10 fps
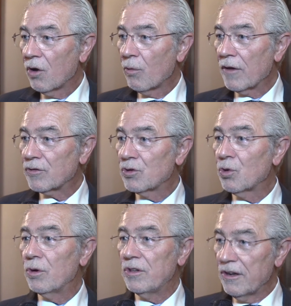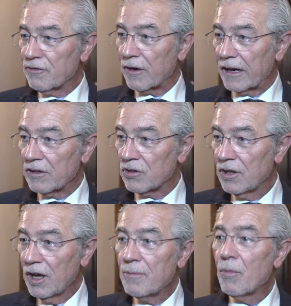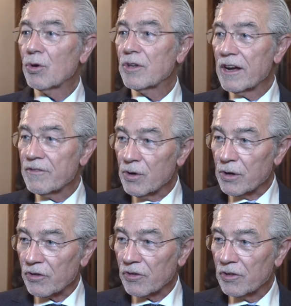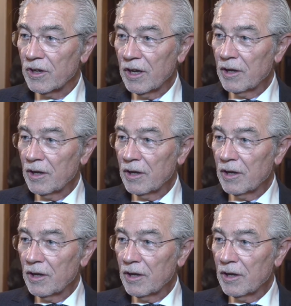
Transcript: we have to do different, more diverse,